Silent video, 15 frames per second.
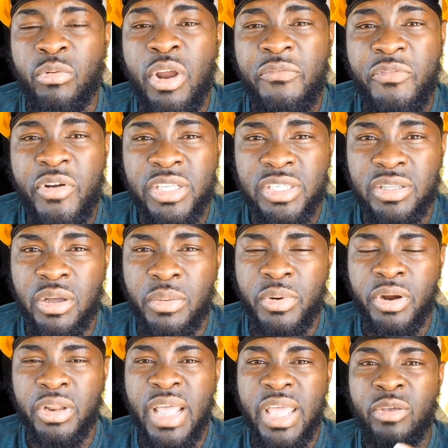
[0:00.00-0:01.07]
reference
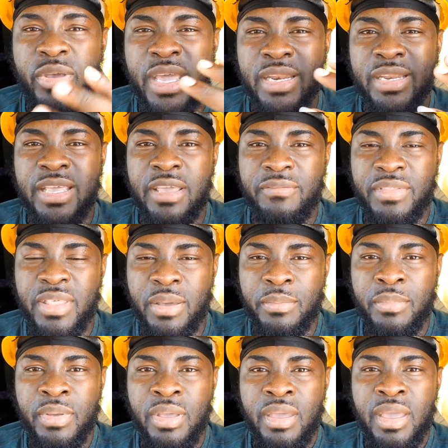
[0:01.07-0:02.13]
number that you can give them.